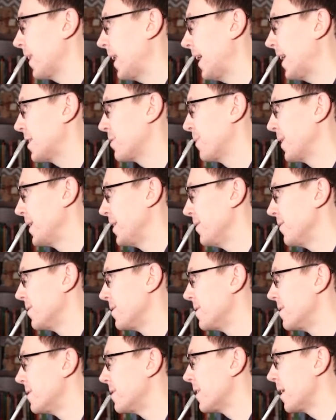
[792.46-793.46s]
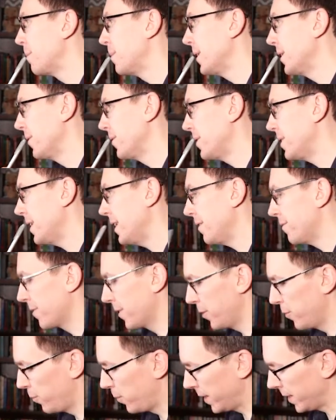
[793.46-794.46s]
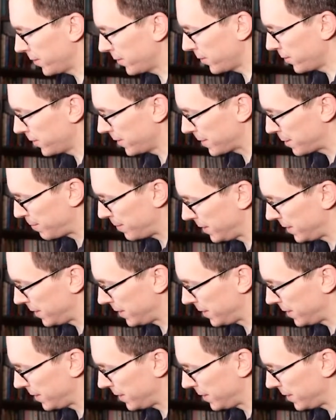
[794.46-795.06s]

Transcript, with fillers: I guess we can use WT for the white noise